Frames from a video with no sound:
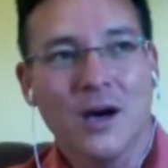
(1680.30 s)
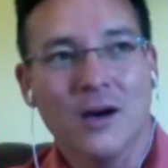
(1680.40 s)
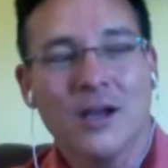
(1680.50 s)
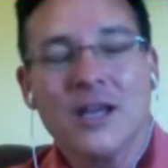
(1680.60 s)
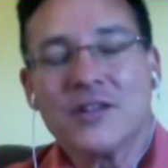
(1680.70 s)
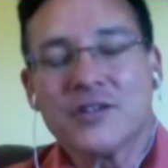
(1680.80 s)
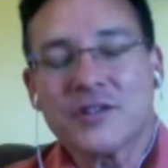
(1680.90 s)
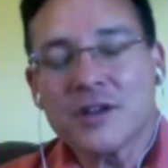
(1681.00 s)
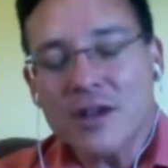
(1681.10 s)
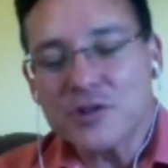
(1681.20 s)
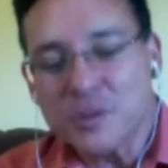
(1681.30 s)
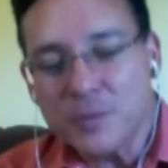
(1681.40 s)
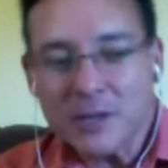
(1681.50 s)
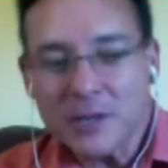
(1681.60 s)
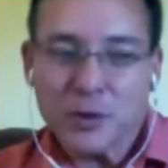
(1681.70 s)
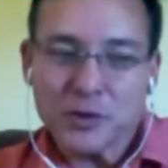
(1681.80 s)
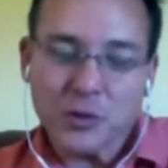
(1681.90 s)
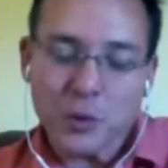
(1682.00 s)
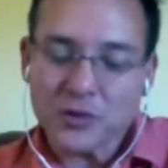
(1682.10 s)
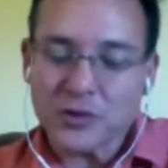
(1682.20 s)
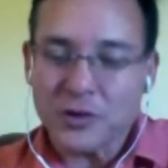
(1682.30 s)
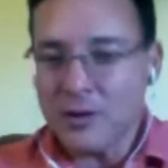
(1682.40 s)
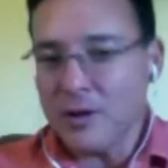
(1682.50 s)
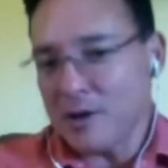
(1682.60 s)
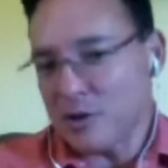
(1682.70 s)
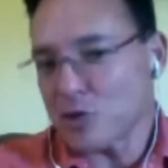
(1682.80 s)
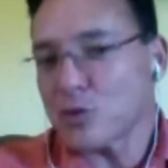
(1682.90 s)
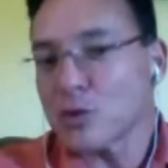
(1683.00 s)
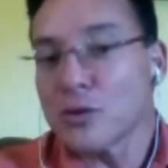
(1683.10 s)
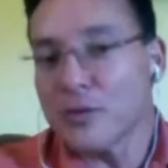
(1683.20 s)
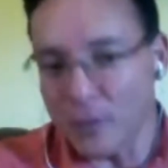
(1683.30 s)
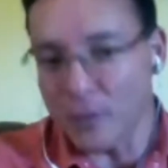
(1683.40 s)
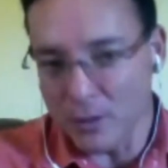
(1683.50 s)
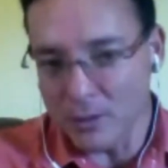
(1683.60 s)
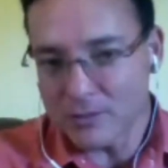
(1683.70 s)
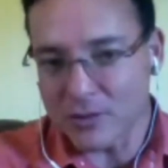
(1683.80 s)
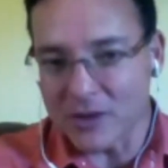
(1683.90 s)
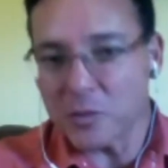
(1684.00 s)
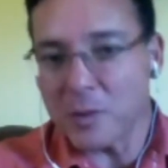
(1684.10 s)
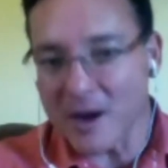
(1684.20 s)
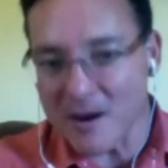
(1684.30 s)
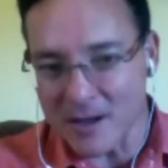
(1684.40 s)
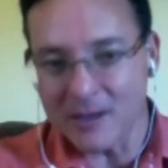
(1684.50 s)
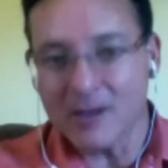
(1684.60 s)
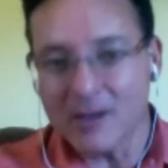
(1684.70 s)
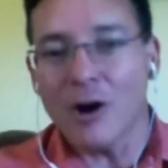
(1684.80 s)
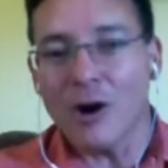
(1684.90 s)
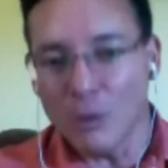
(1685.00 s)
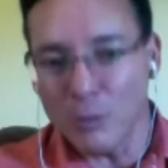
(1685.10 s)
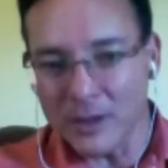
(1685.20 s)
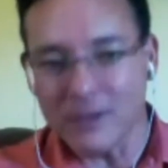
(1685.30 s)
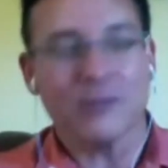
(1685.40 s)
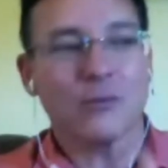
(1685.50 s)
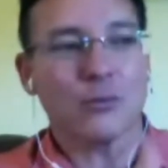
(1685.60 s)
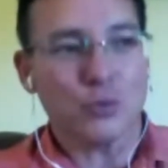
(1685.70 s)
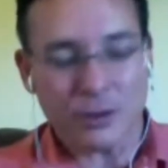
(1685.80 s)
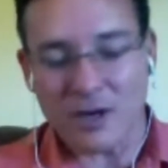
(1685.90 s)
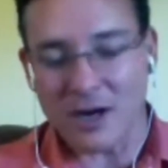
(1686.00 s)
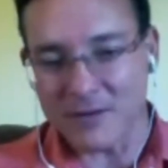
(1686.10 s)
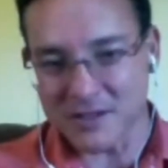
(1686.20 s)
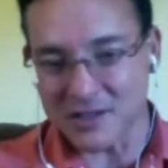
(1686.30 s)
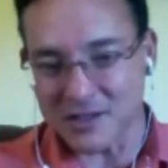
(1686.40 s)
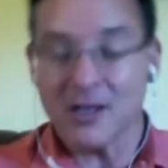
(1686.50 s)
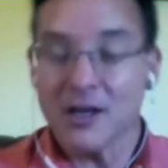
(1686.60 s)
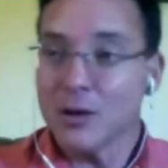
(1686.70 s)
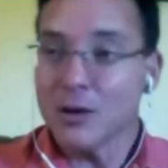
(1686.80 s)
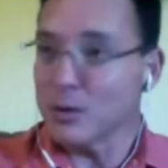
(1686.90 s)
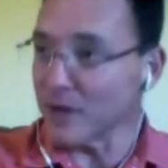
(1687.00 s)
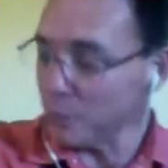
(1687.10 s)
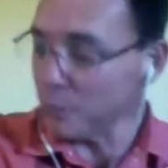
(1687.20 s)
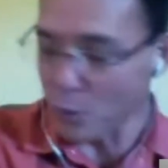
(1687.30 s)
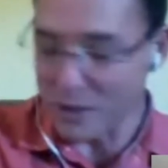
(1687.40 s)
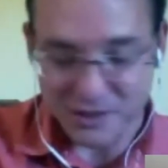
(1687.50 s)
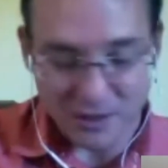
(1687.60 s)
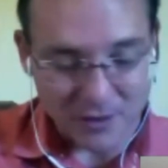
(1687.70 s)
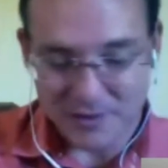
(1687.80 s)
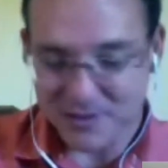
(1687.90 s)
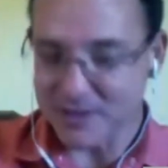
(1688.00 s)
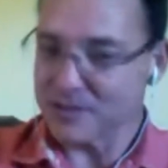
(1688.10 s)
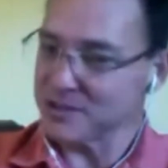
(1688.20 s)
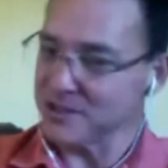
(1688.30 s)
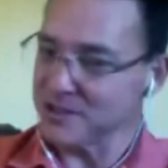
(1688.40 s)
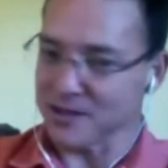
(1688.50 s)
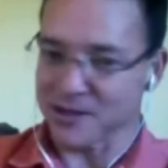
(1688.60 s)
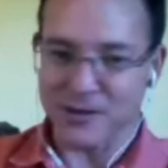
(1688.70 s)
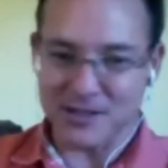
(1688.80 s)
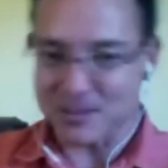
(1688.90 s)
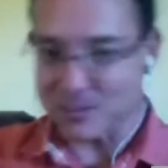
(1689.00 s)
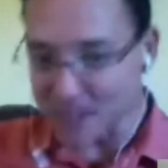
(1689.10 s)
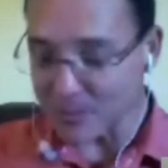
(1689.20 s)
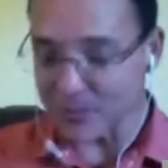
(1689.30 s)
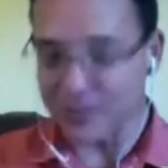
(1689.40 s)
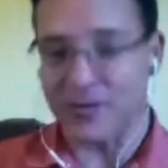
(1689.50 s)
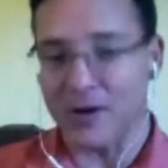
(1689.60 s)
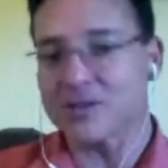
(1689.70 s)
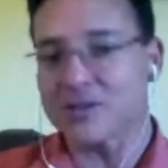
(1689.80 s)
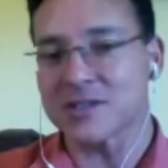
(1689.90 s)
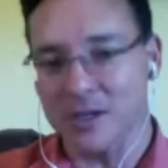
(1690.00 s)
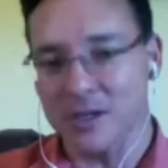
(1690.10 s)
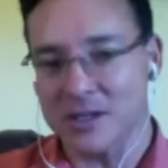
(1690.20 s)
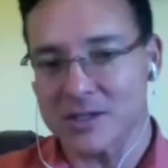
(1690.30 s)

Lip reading: instead of energy being put towards like a truthful, transparent, open, real conversation, we've got to waste all this energy on creating some type of a false image,